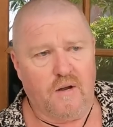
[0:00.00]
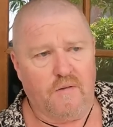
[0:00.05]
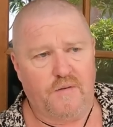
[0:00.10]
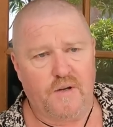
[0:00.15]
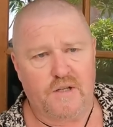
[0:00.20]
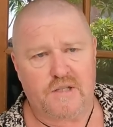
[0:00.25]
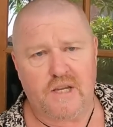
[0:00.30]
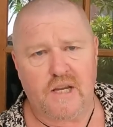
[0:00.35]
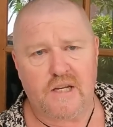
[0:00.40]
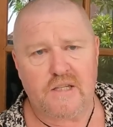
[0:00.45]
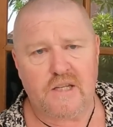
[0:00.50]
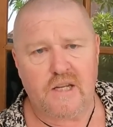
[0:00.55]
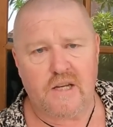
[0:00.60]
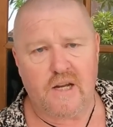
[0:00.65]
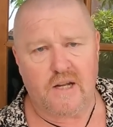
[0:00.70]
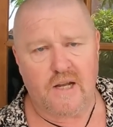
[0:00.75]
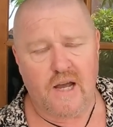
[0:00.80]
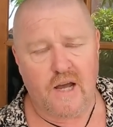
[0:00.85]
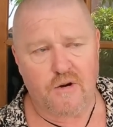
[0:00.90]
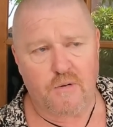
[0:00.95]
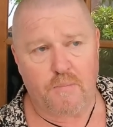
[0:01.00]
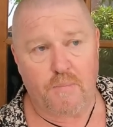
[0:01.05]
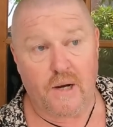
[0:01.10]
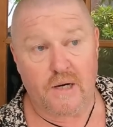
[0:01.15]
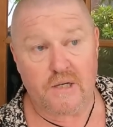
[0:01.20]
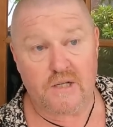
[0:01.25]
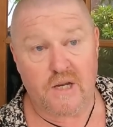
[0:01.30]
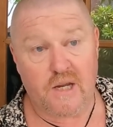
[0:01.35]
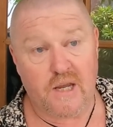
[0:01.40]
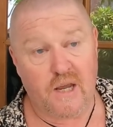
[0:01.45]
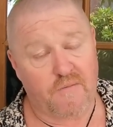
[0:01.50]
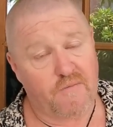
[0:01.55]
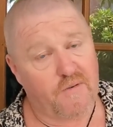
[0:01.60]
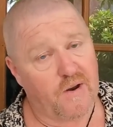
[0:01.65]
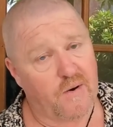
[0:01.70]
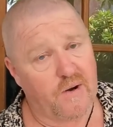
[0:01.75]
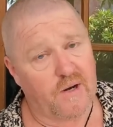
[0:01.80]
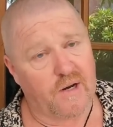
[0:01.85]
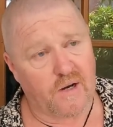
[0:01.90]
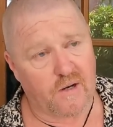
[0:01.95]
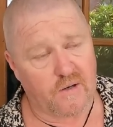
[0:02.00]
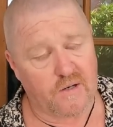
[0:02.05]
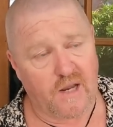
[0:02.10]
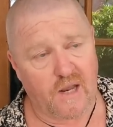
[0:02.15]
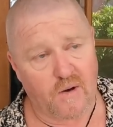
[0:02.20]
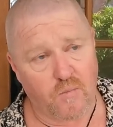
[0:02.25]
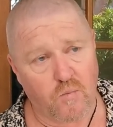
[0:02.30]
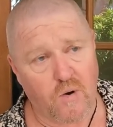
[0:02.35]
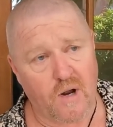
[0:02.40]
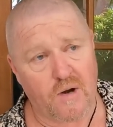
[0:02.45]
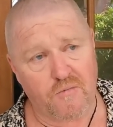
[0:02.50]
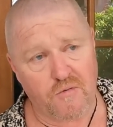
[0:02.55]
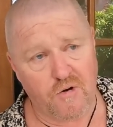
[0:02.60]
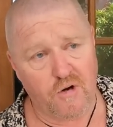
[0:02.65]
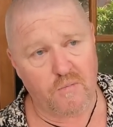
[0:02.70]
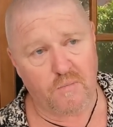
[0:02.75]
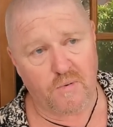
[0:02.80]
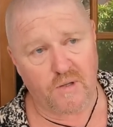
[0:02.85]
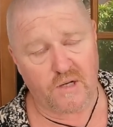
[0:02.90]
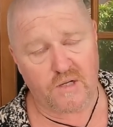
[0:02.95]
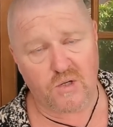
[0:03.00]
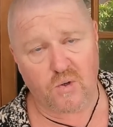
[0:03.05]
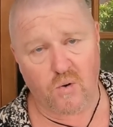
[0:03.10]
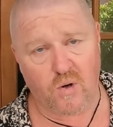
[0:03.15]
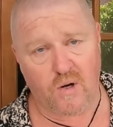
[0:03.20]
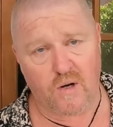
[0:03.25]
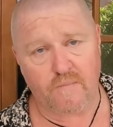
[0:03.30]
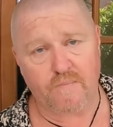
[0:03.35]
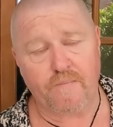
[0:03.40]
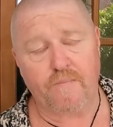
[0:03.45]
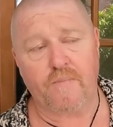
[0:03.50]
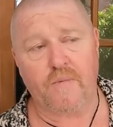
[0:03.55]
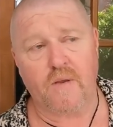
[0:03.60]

For 60 to 100 bucks, you get very little. You get one room with a toilet.